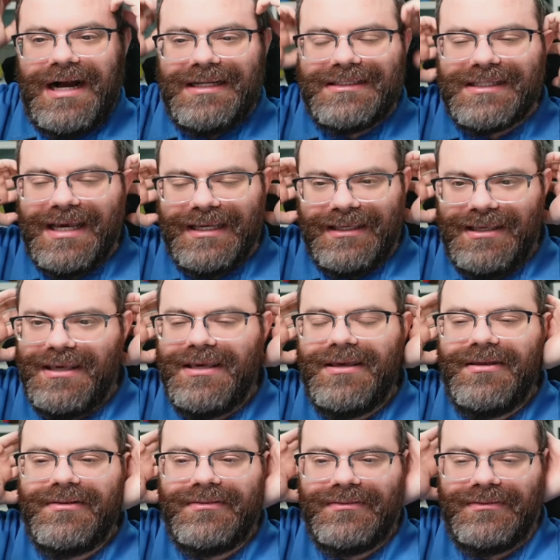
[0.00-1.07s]

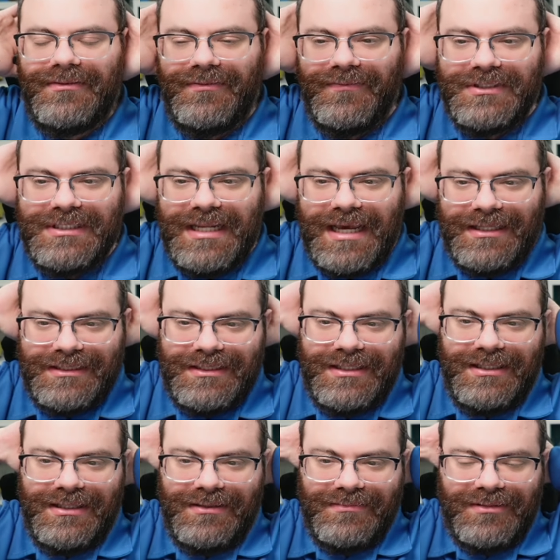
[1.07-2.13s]
acai was
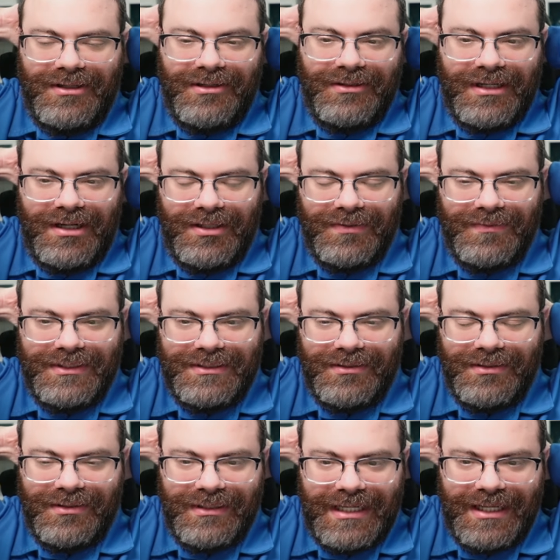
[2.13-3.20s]
nasty, halal was a
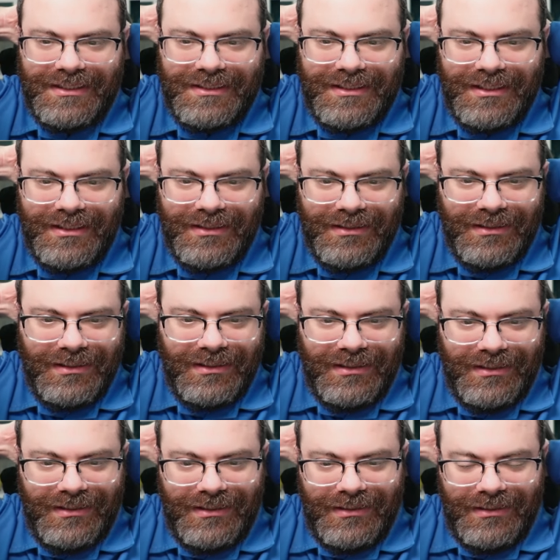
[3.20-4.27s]
little nasty.
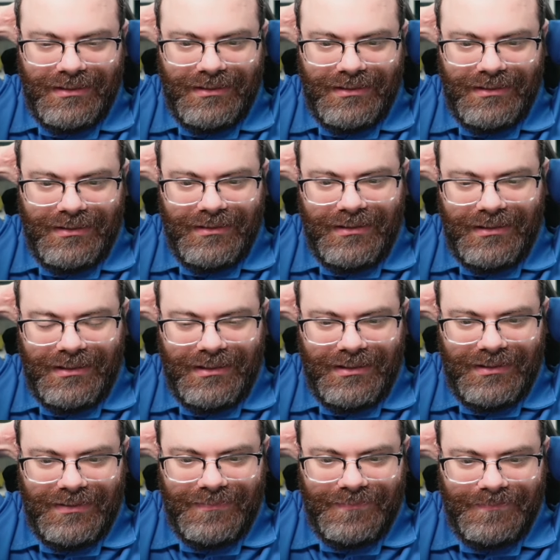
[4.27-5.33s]

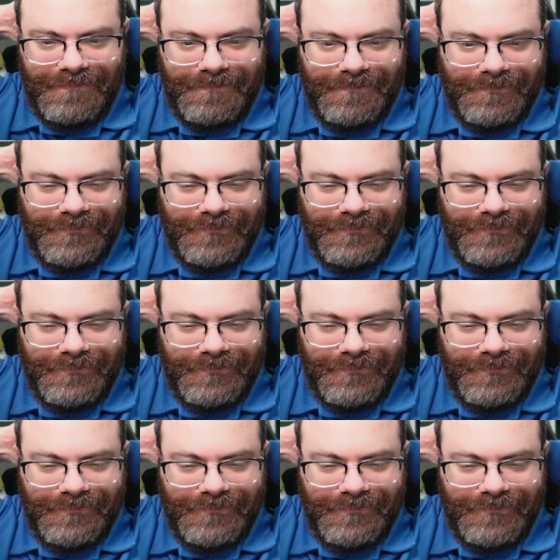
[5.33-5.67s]
Um